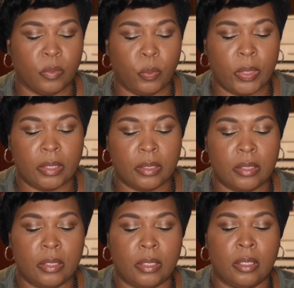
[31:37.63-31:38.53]
with
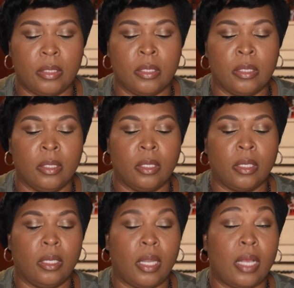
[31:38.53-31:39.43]
the
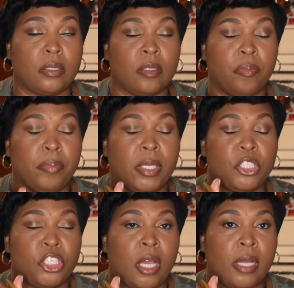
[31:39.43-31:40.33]
Colossal Big
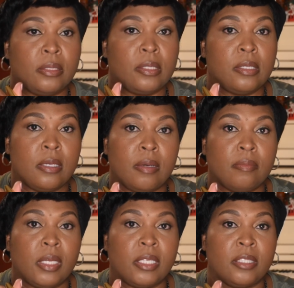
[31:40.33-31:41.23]
Shot
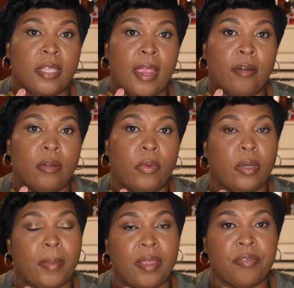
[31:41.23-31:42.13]
mascara, one
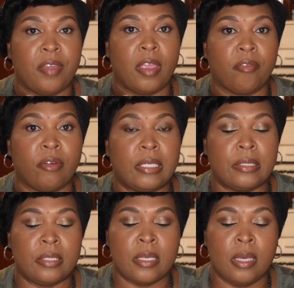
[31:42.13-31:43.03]
of my
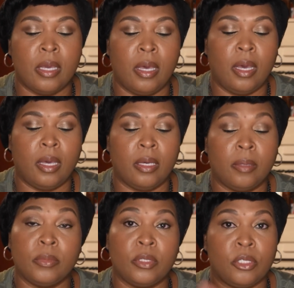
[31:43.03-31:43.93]
favorites,
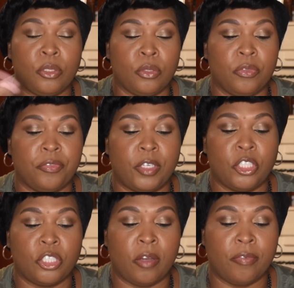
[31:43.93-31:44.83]
to
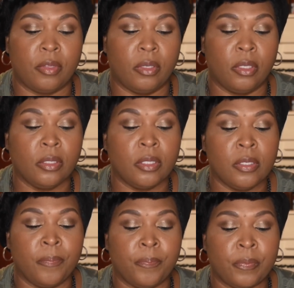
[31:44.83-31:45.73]
finish off the look.
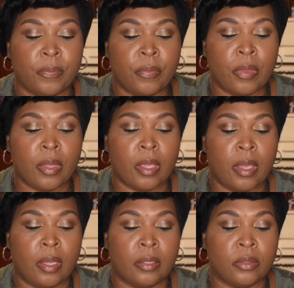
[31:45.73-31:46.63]

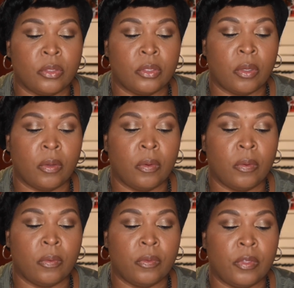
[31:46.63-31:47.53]
And
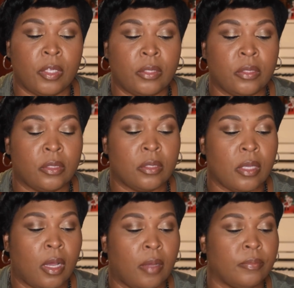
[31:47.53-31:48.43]
so this
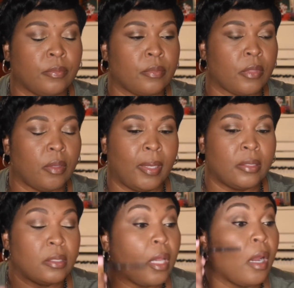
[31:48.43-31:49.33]

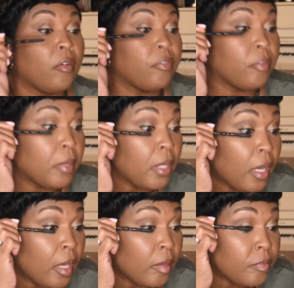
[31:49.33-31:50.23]
mascara for me, I
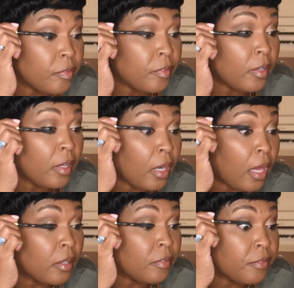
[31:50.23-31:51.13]
have a
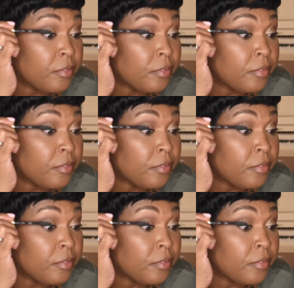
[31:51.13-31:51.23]
lot of